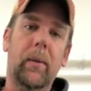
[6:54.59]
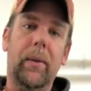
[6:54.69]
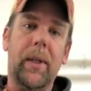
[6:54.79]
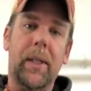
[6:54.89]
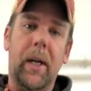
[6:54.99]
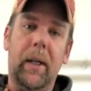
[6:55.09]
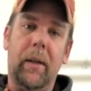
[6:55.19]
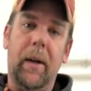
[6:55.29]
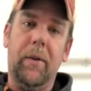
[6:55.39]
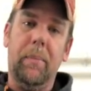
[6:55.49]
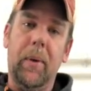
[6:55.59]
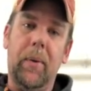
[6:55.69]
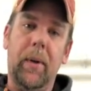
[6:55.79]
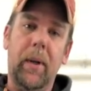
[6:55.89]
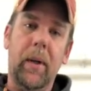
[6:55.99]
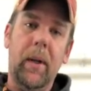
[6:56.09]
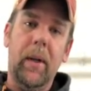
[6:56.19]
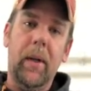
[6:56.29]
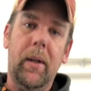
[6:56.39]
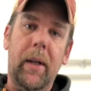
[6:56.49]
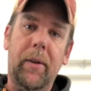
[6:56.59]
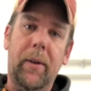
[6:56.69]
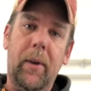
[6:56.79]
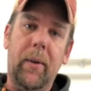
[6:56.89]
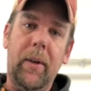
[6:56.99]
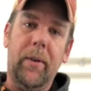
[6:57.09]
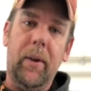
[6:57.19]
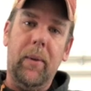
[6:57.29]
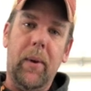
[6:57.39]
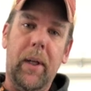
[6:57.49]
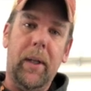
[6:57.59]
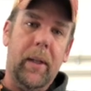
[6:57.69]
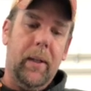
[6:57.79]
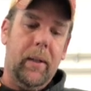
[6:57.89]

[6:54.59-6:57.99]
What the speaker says: with the Suck It Dust Boot. That's the original one.